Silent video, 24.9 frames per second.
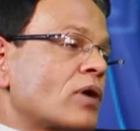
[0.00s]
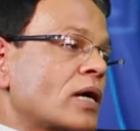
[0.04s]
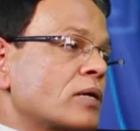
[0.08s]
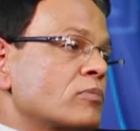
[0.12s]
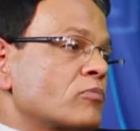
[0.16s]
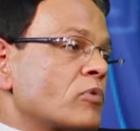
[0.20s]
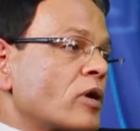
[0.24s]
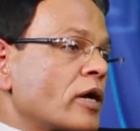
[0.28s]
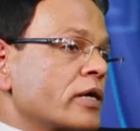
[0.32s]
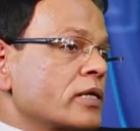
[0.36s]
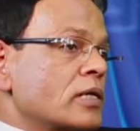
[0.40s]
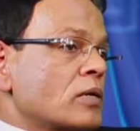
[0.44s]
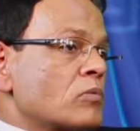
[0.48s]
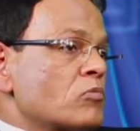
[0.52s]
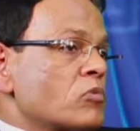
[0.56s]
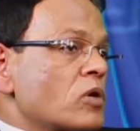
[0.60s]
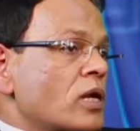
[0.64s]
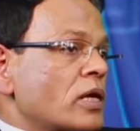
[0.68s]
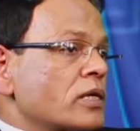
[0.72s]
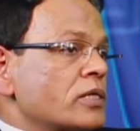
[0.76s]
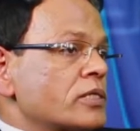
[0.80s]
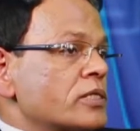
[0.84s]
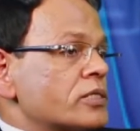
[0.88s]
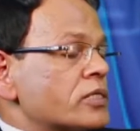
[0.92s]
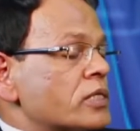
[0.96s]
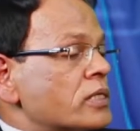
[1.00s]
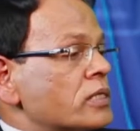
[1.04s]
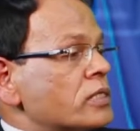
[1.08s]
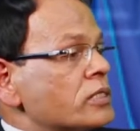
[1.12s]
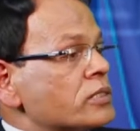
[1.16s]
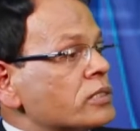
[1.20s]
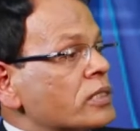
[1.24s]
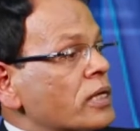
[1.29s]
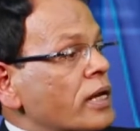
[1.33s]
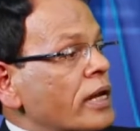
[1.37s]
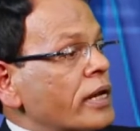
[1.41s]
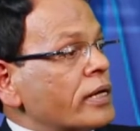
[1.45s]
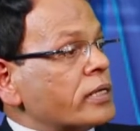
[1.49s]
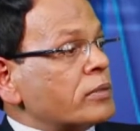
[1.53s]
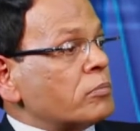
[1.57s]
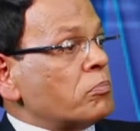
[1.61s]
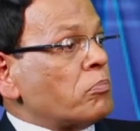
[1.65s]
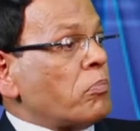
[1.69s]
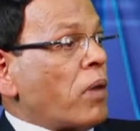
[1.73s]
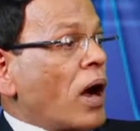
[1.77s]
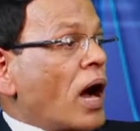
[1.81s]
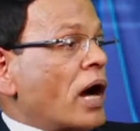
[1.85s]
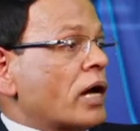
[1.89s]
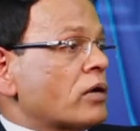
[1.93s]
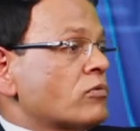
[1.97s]
fibroid embolization is the at
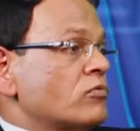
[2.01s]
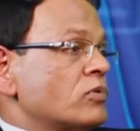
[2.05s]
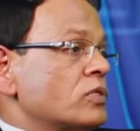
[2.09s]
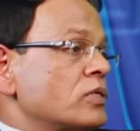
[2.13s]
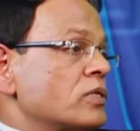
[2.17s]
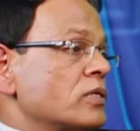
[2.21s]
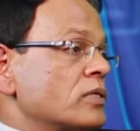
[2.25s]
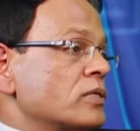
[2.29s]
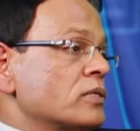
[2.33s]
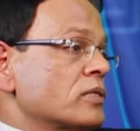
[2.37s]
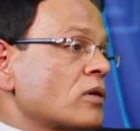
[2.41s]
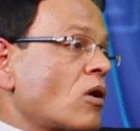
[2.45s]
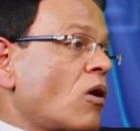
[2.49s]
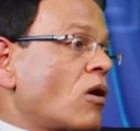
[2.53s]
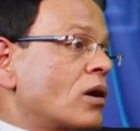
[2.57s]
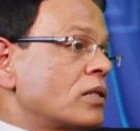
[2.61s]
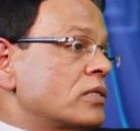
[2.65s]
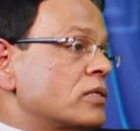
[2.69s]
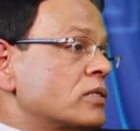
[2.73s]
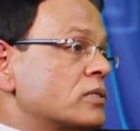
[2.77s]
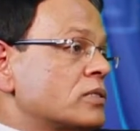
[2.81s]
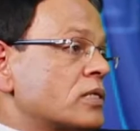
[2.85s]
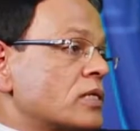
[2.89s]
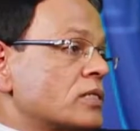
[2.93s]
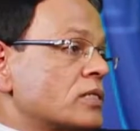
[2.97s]
par with the all the